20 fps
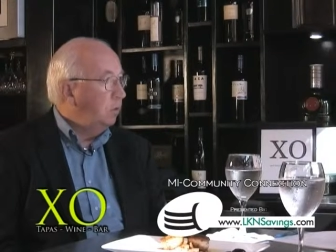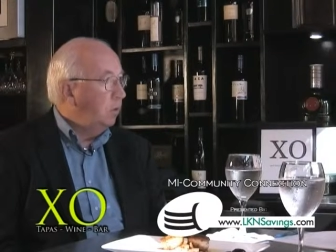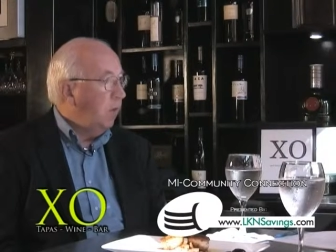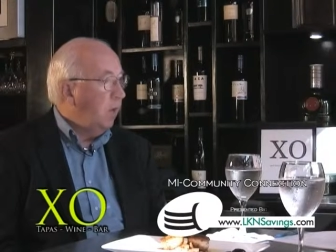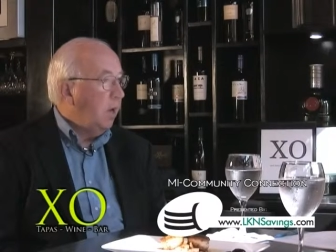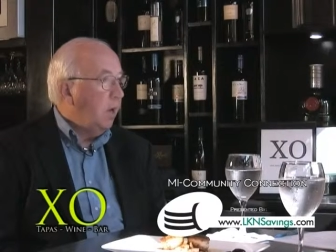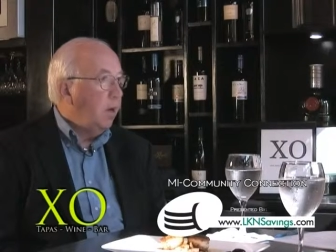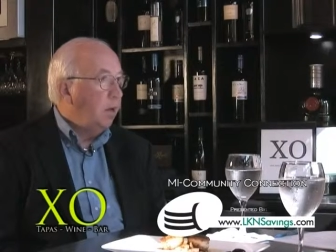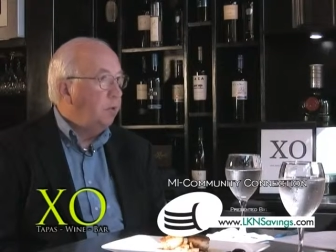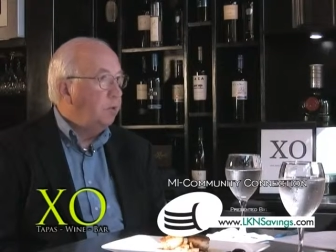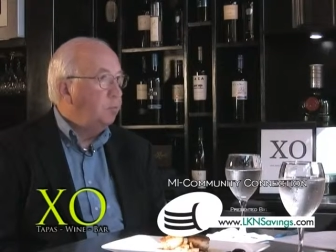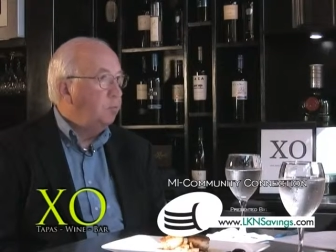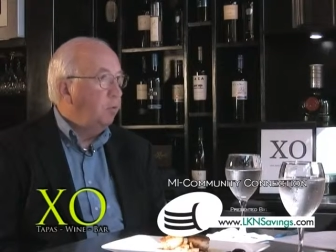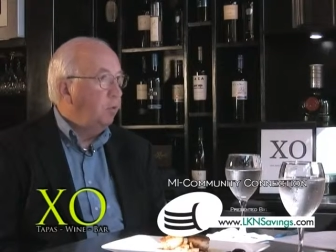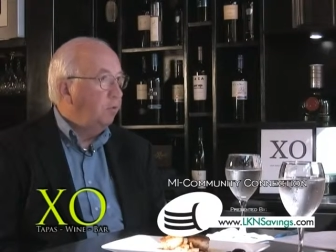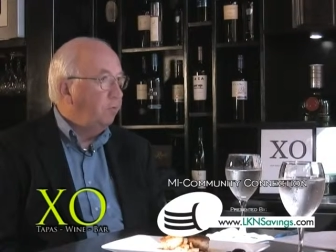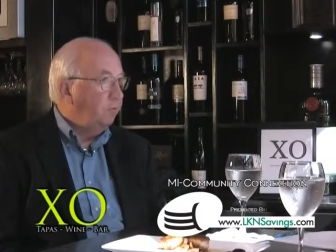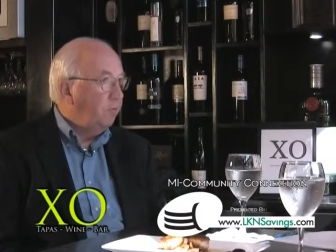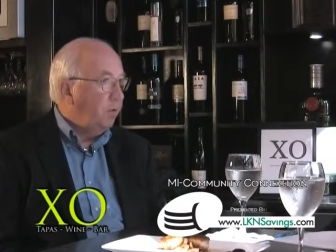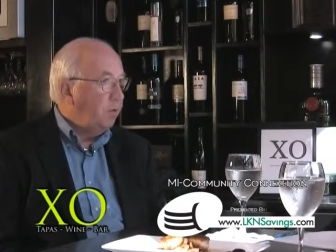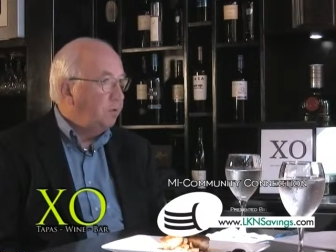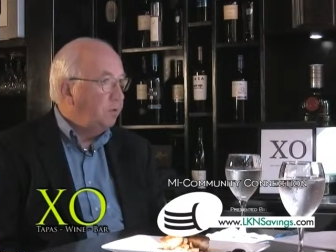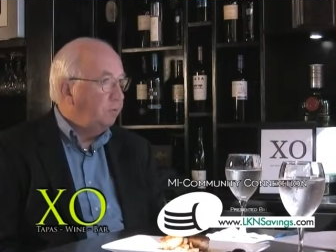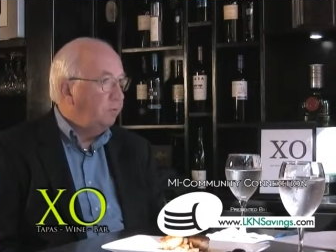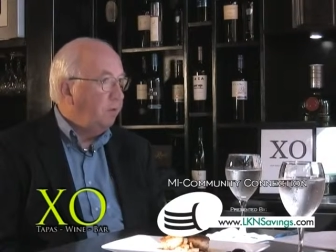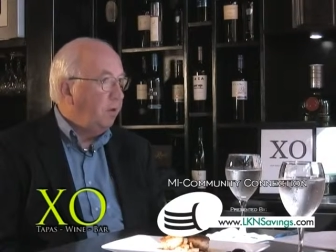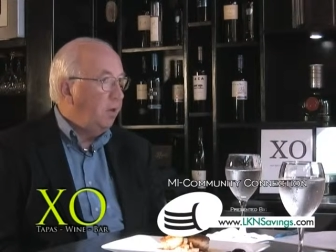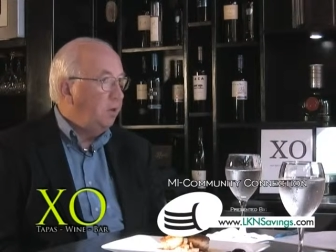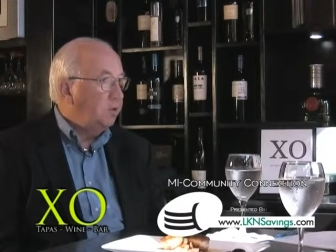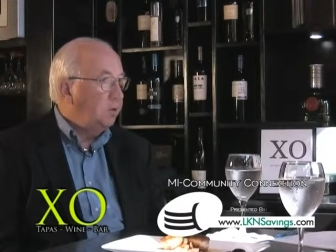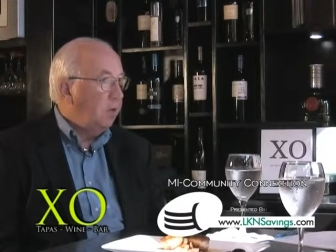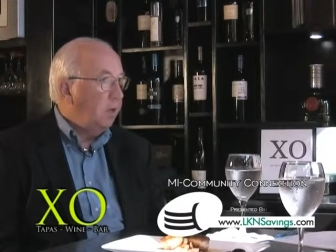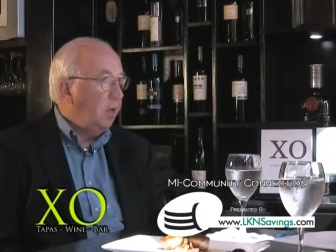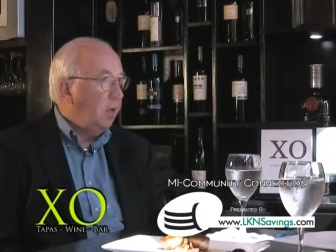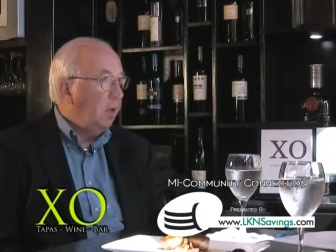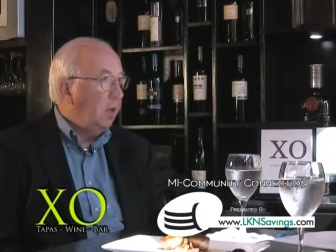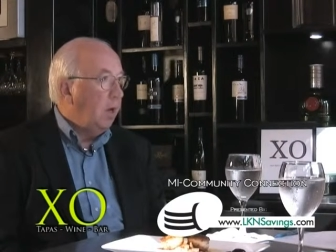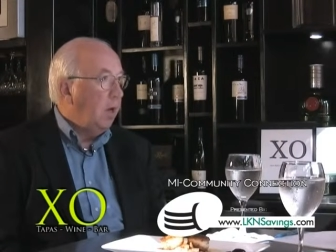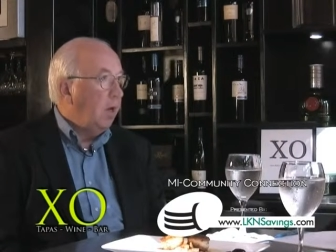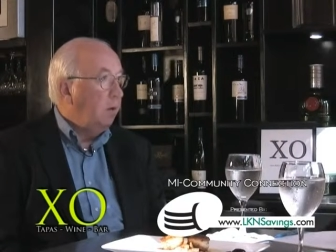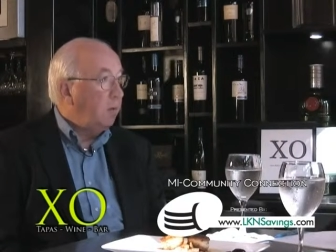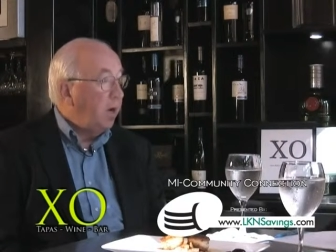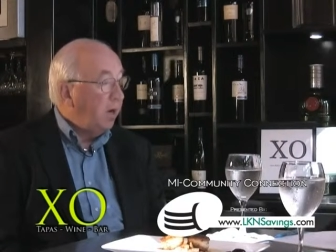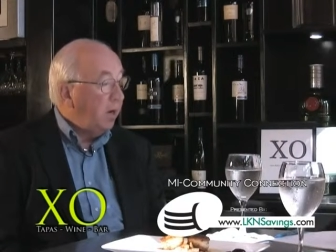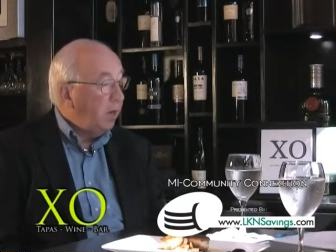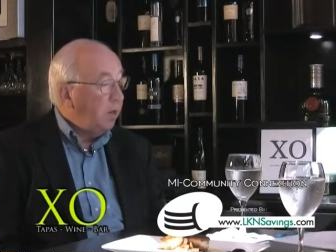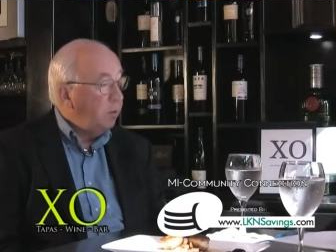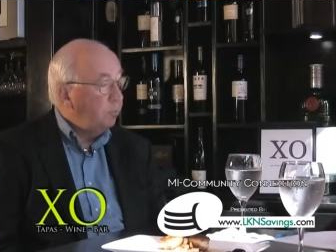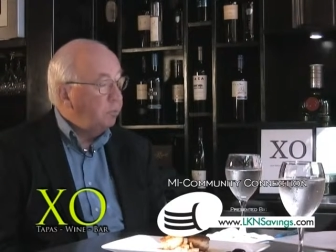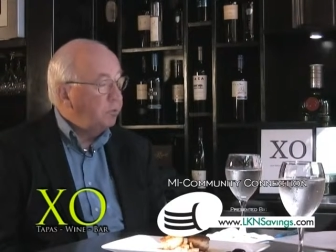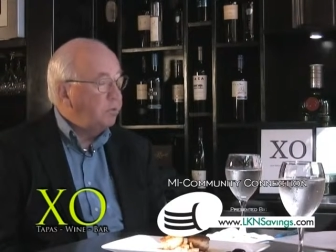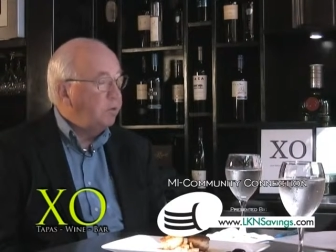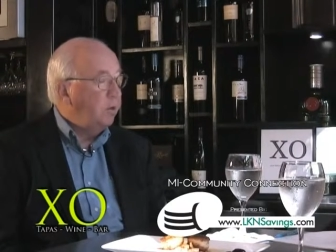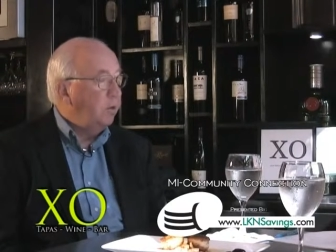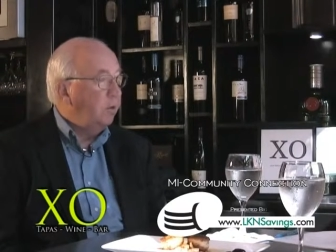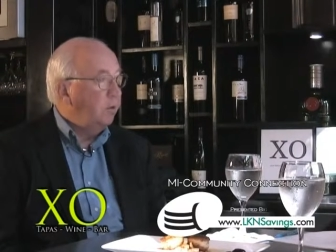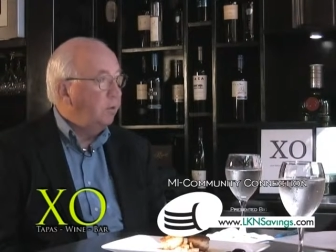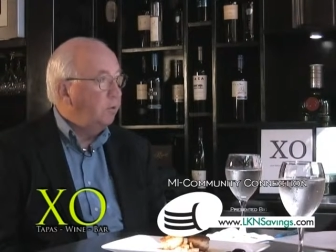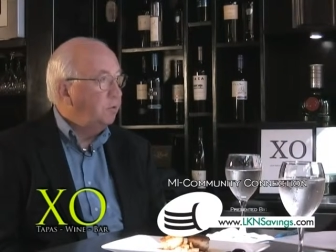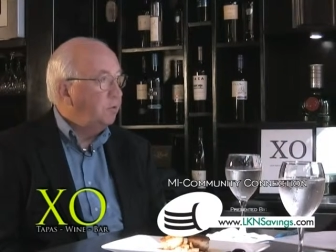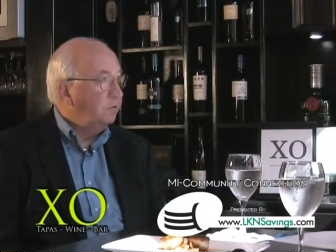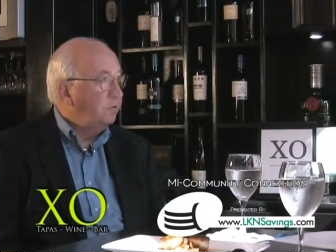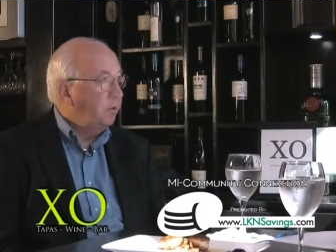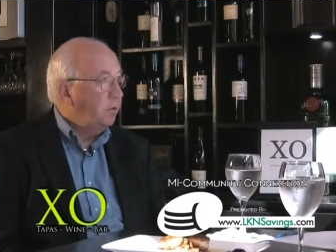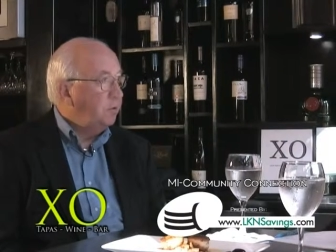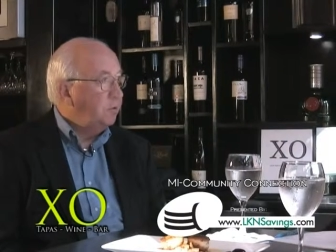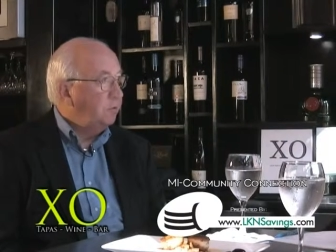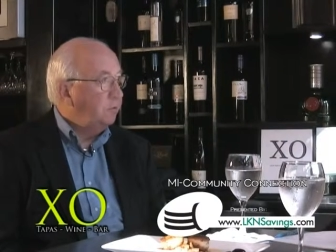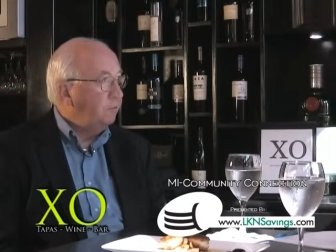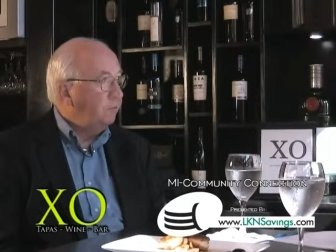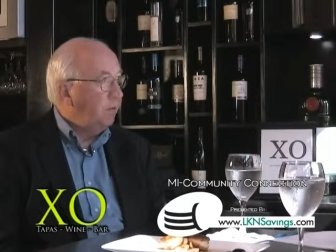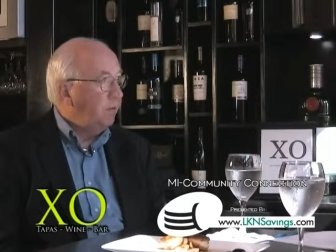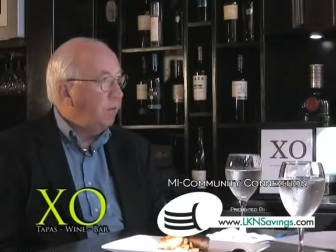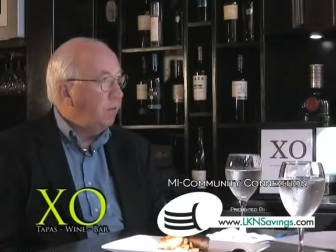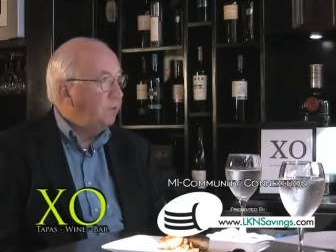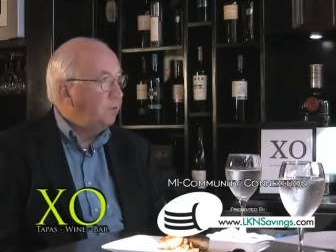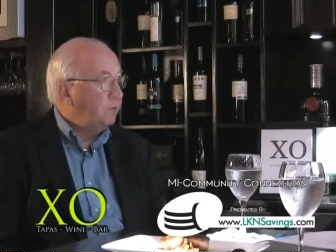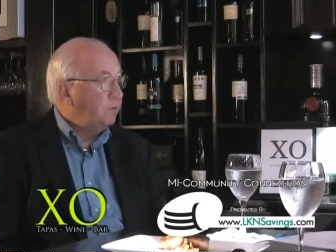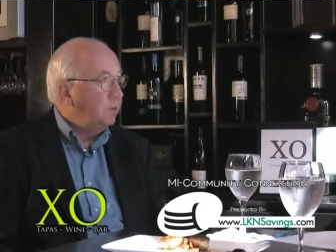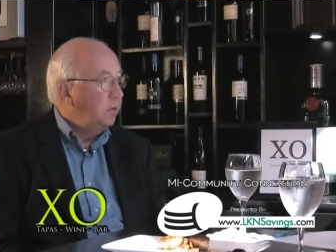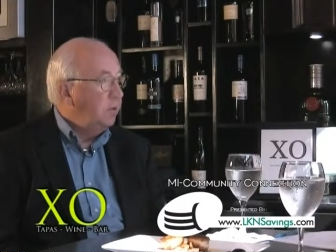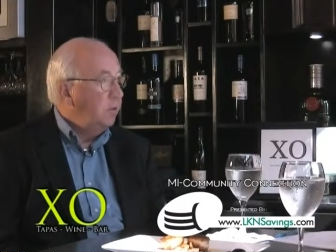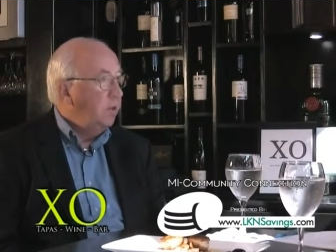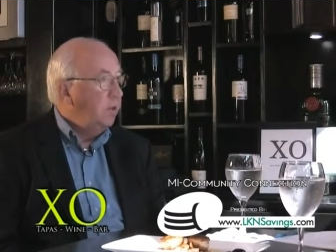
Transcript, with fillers: clients, both face to face and online. About eighty percent of those face to face.